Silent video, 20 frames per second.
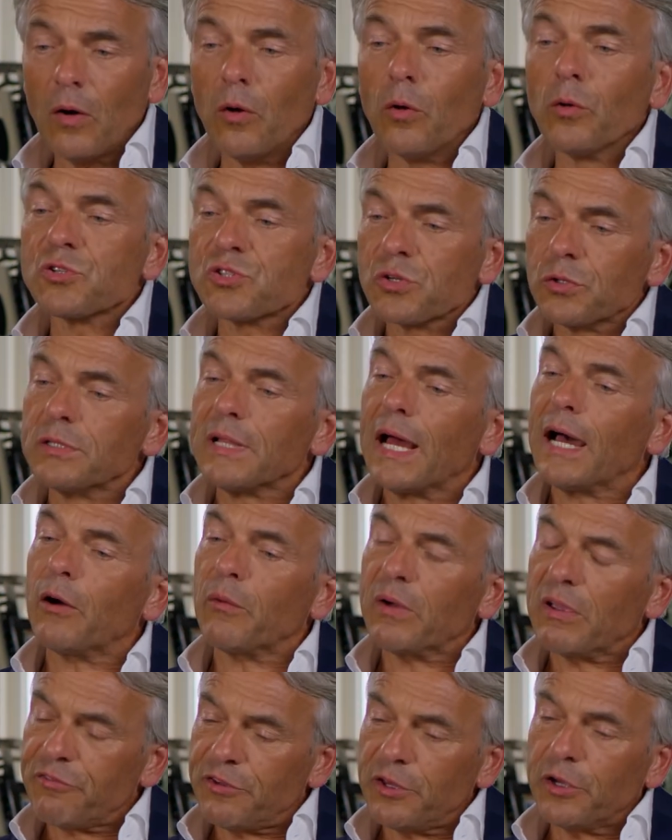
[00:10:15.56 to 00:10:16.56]
Also
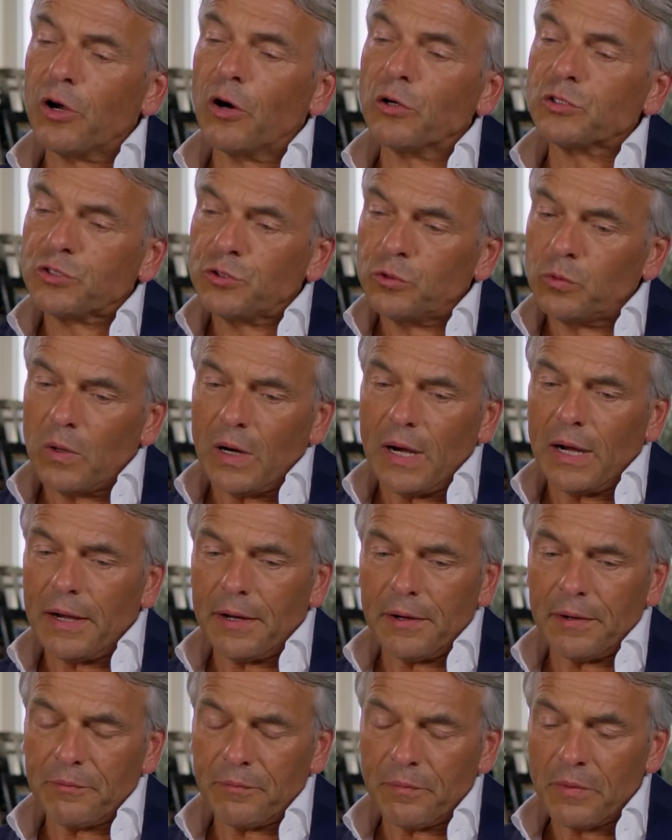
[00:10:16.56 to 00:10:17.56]
now, if you go to
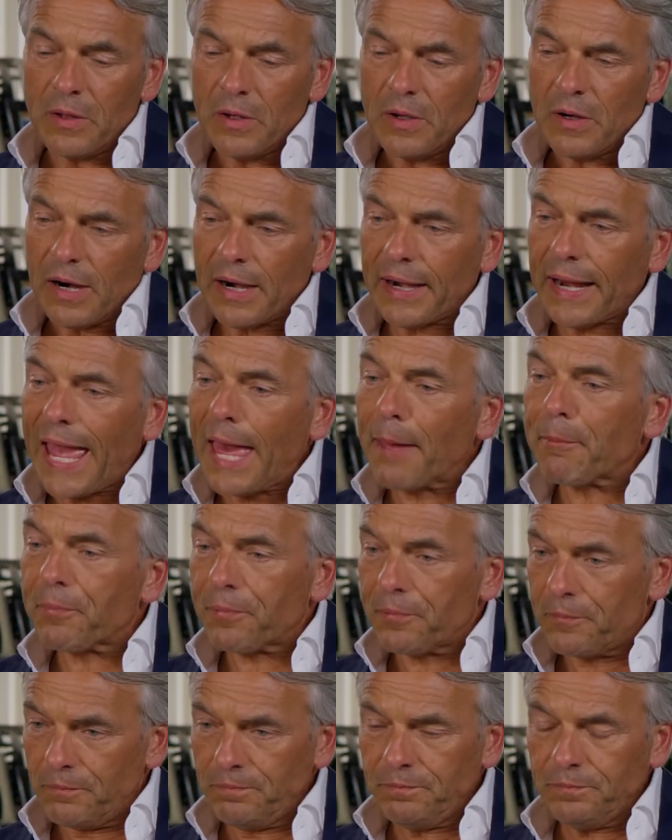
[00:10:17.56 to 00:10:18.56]
our
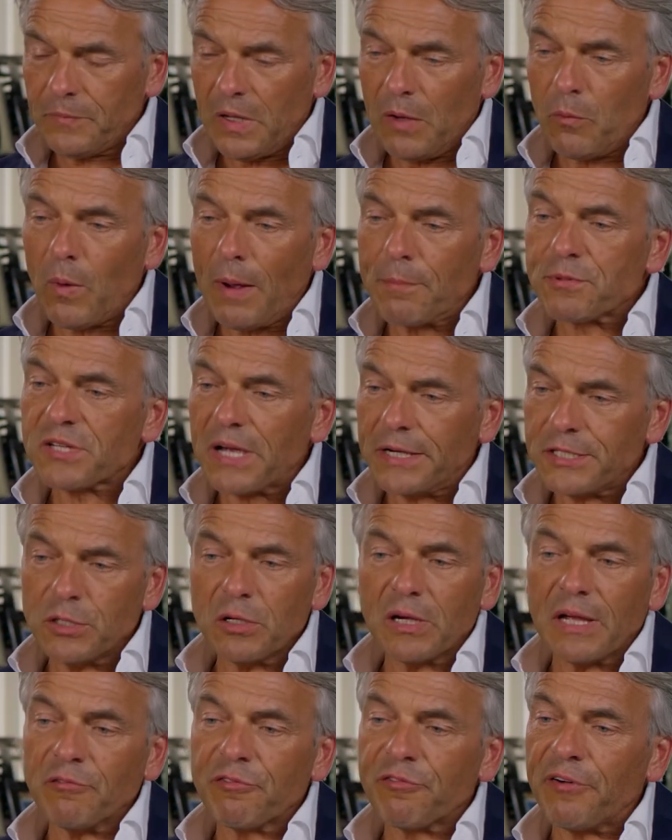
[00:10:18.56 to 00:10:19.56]
app and website,
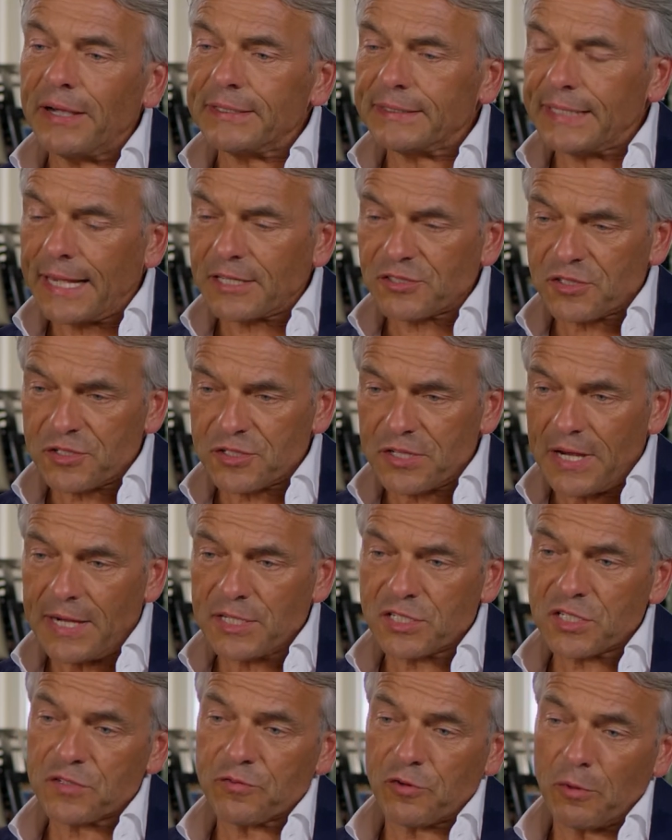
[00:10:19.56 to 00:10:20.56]
you can find
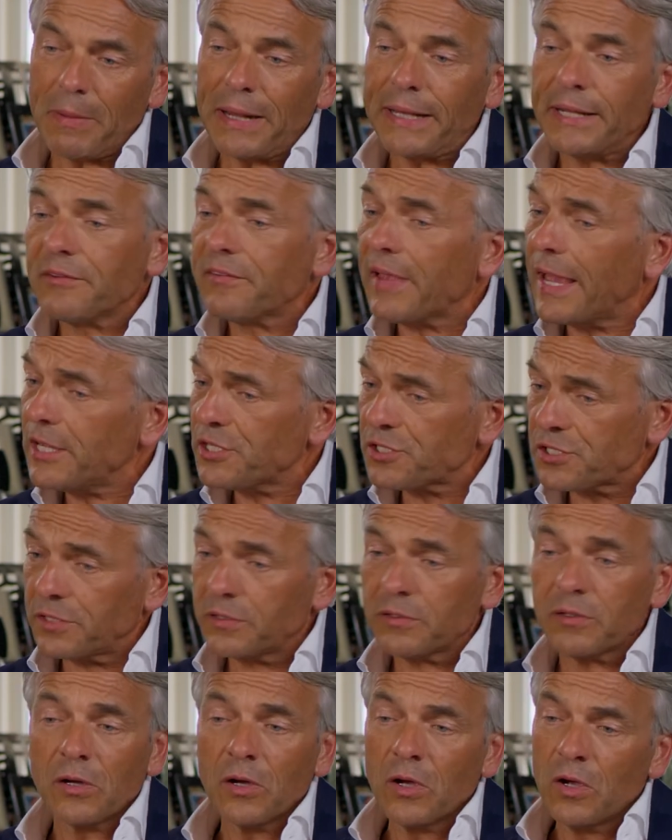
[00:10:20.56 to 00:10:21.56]
exercises for
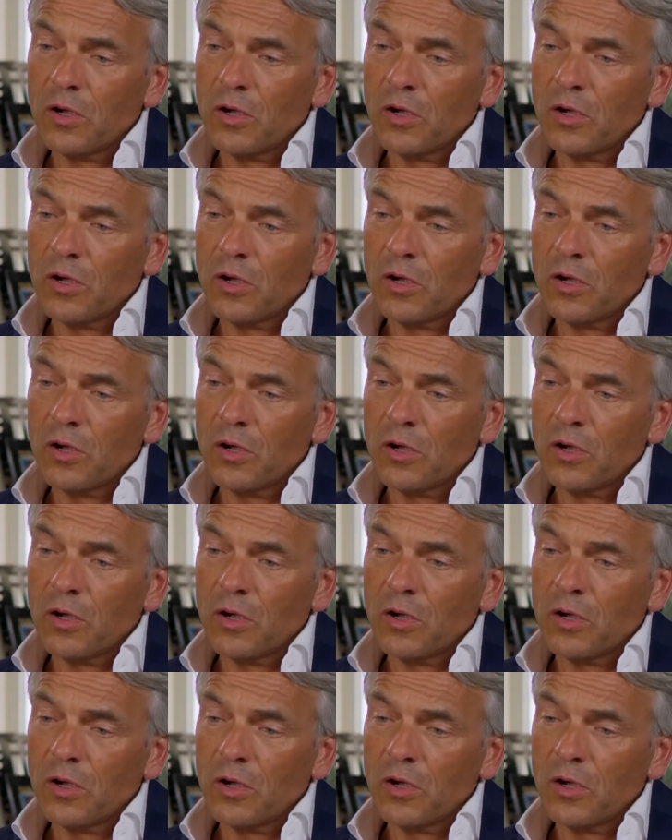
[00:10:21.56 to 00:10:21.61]
meditation,